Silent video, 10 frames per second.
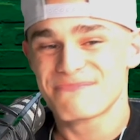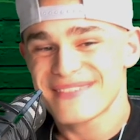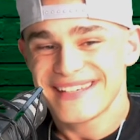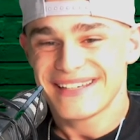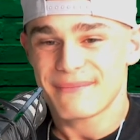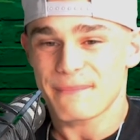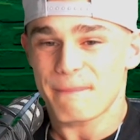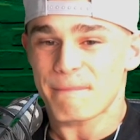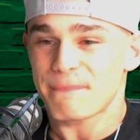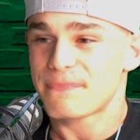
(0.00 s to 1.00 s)
Any famous
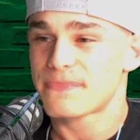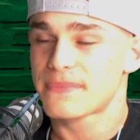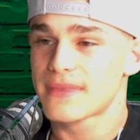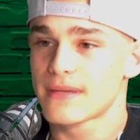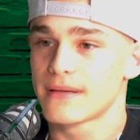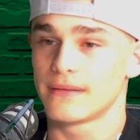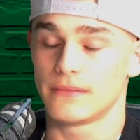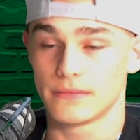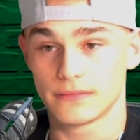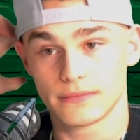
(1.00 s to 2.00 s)
actresses you want to drop their
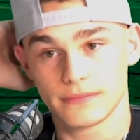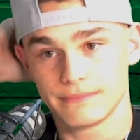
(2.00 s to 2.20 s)
name or